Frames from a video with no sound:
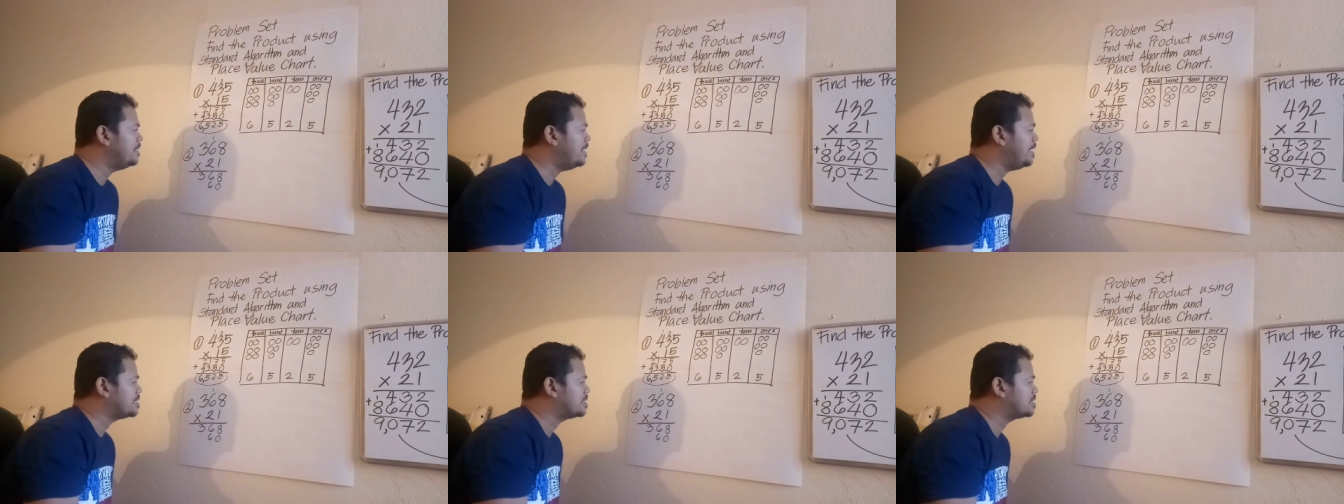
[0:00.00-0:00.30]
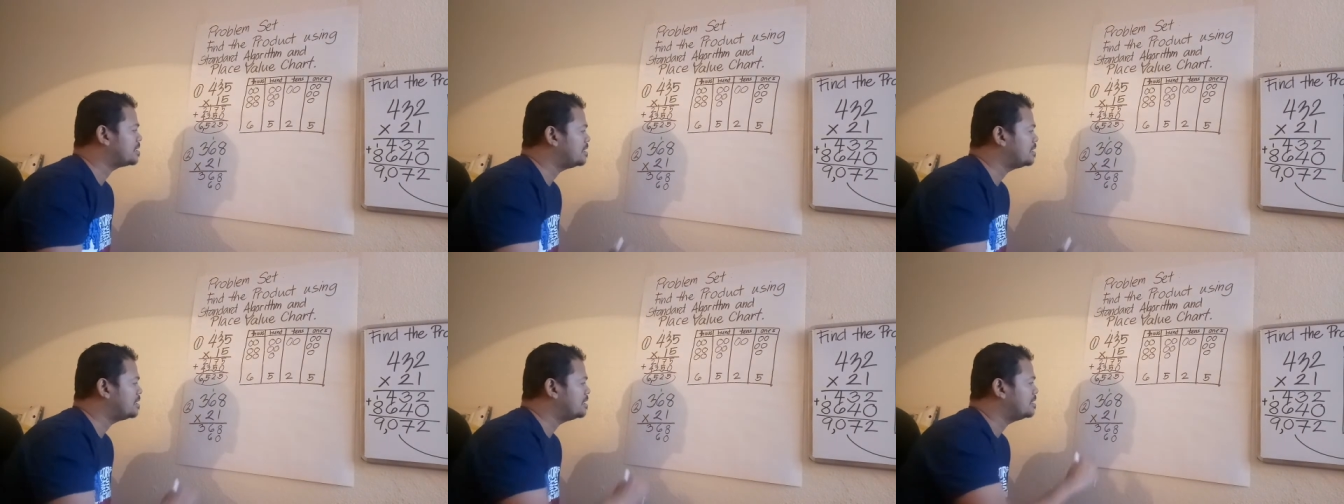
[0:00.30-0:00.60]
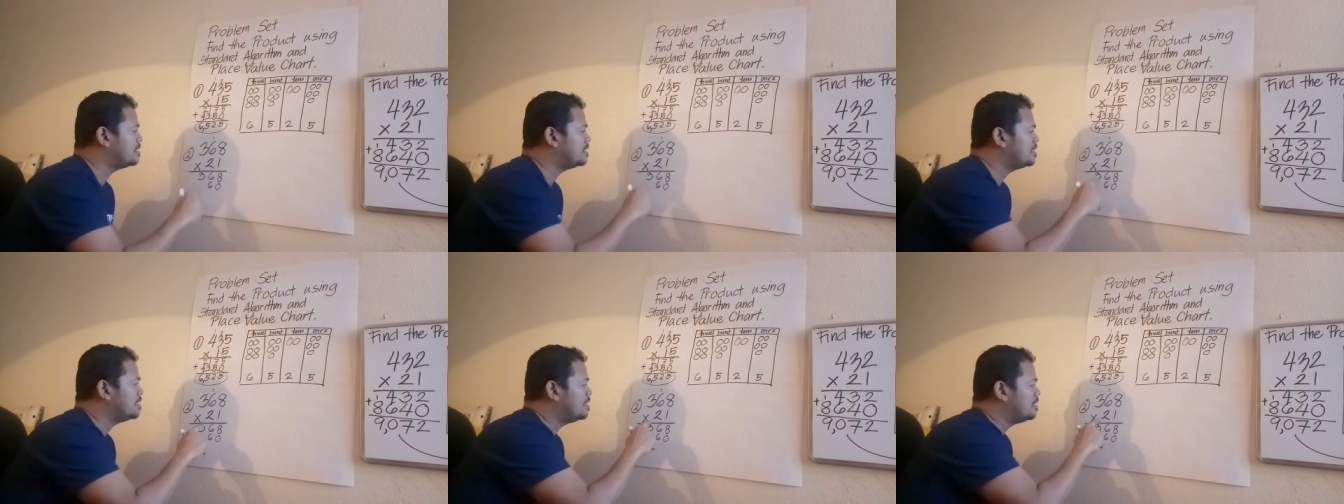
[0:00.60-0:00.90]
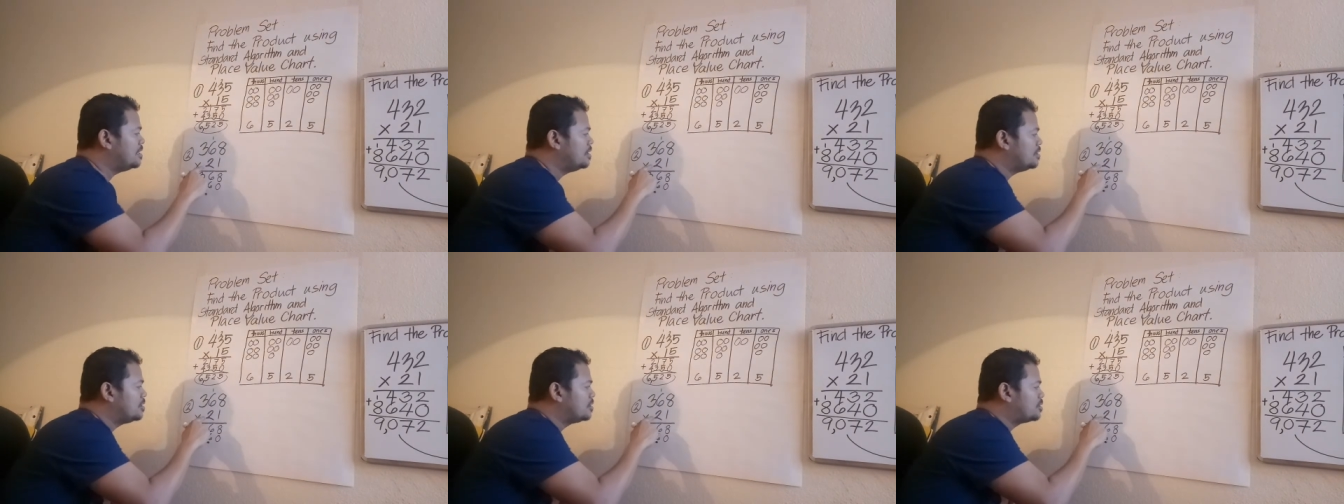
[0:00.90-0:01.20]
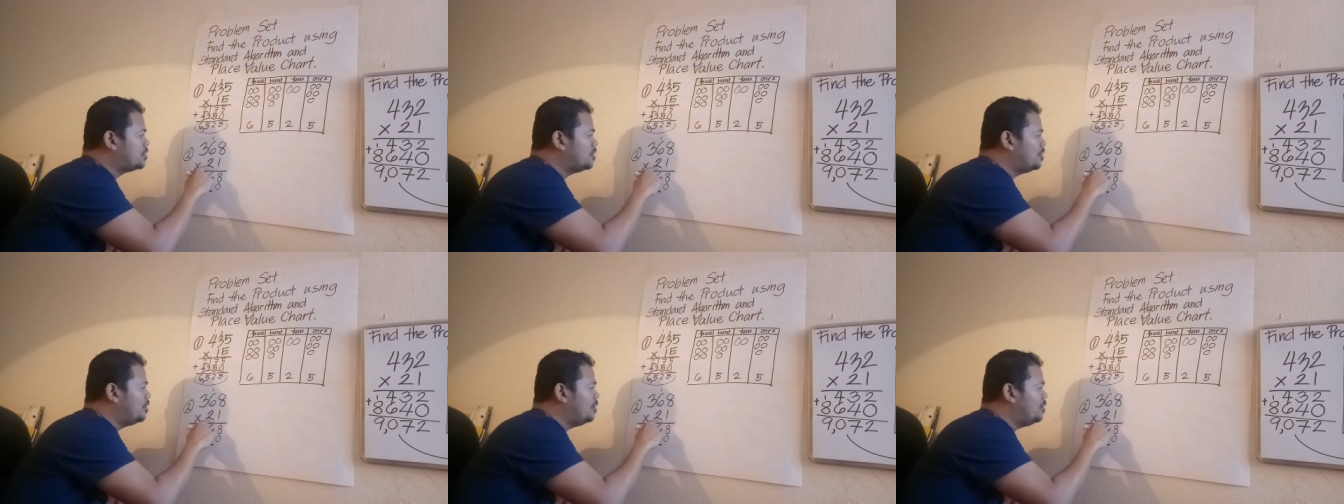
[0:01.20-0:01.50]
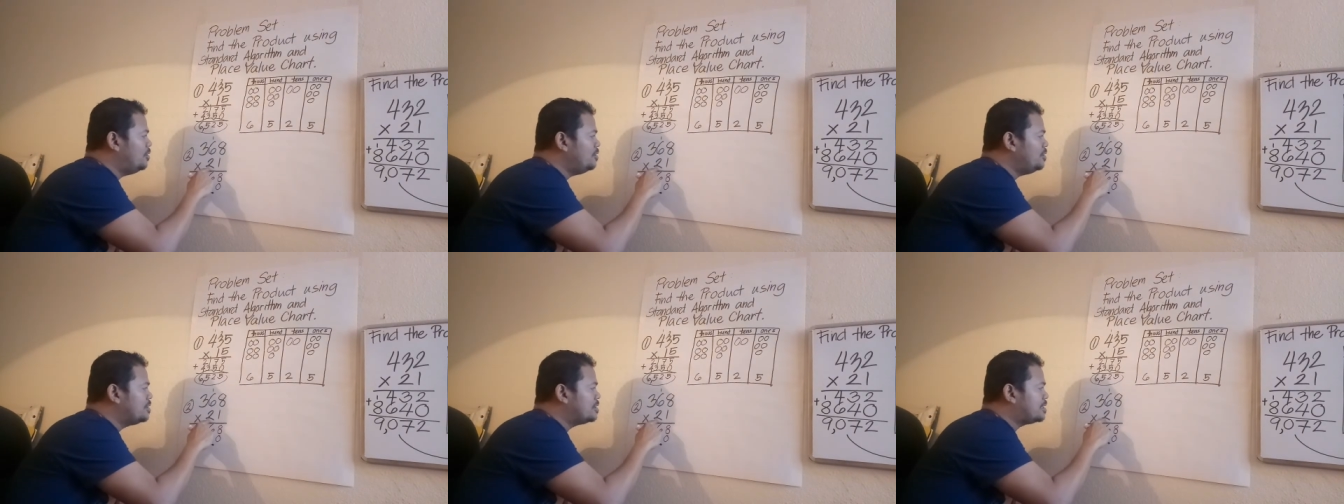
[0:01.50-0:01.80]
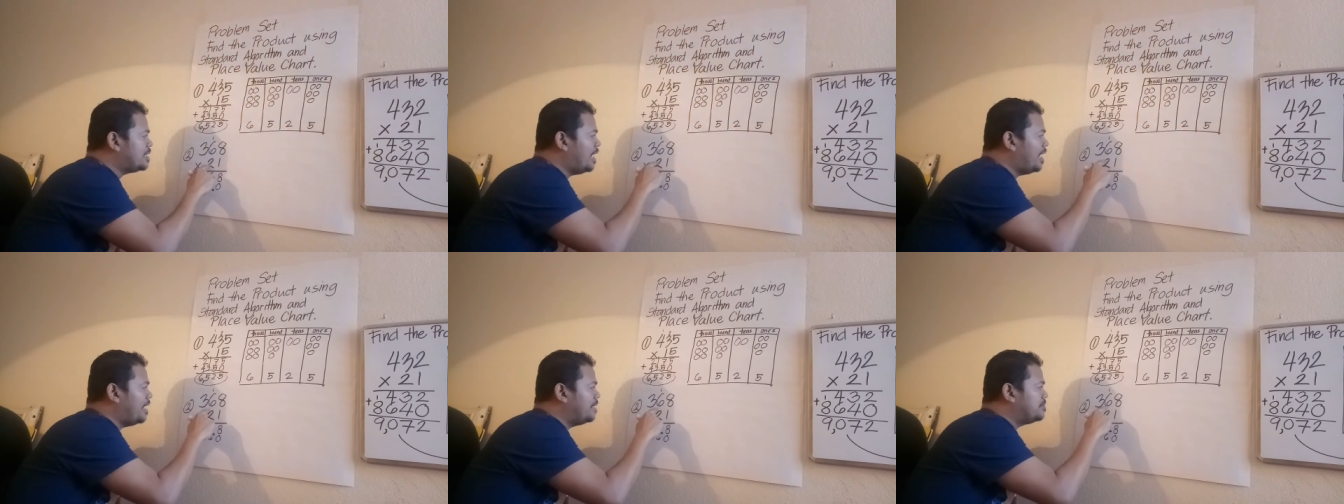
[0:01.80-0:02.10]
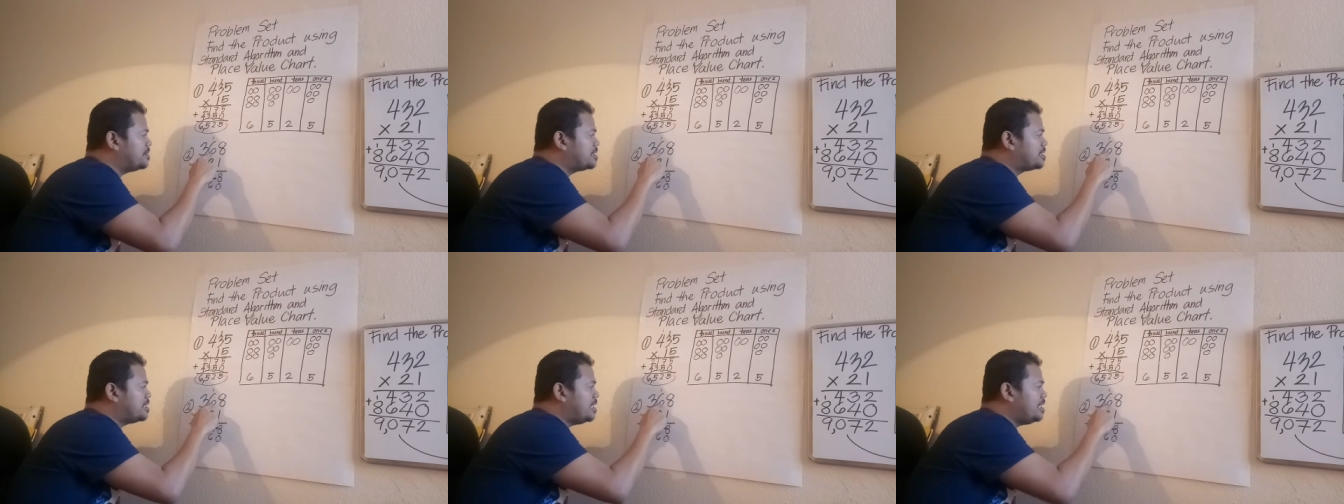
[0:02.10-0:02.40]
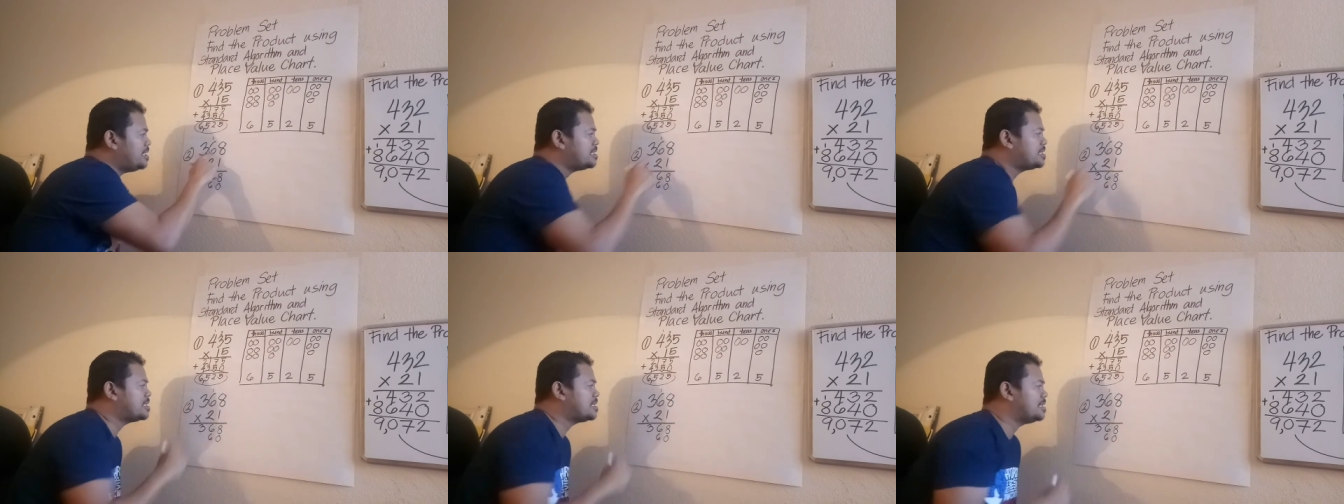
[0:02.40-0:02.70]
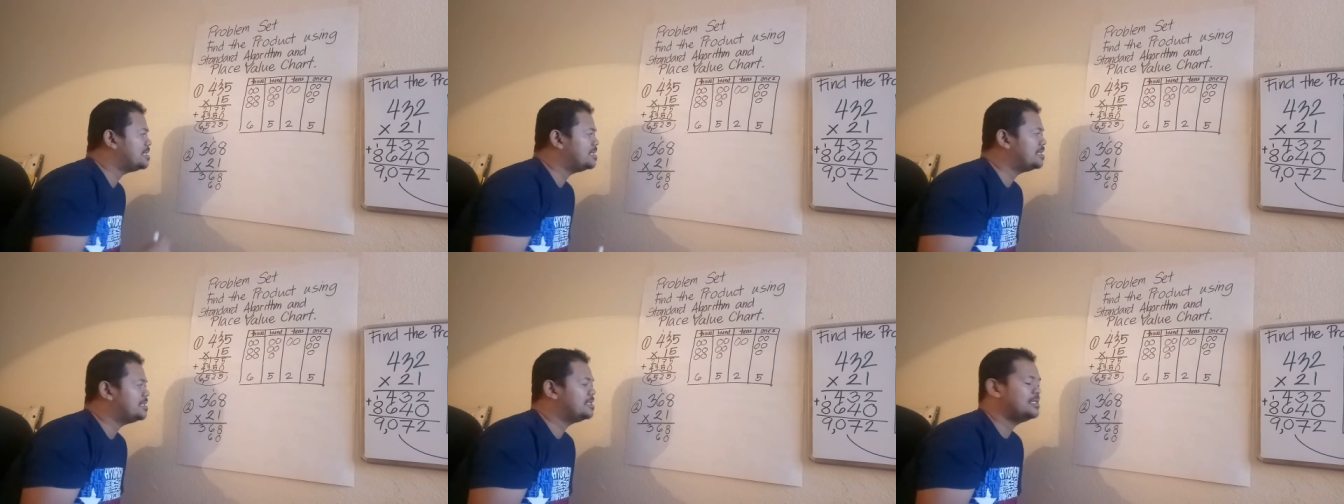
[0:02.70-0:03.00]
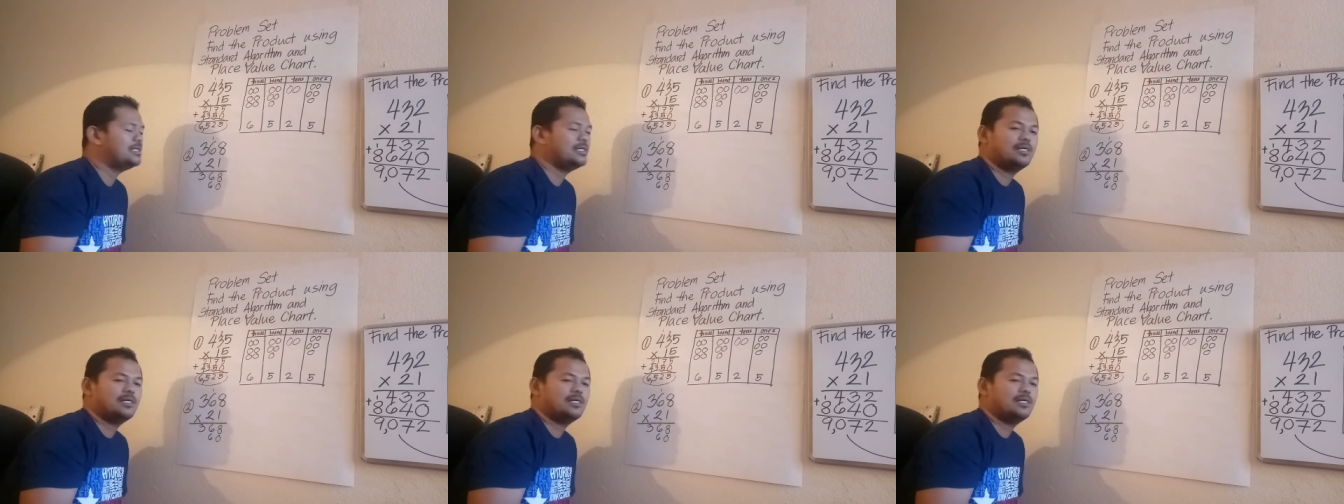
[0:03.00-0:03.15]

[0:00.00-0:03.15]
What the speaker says: Next. 2 times 6.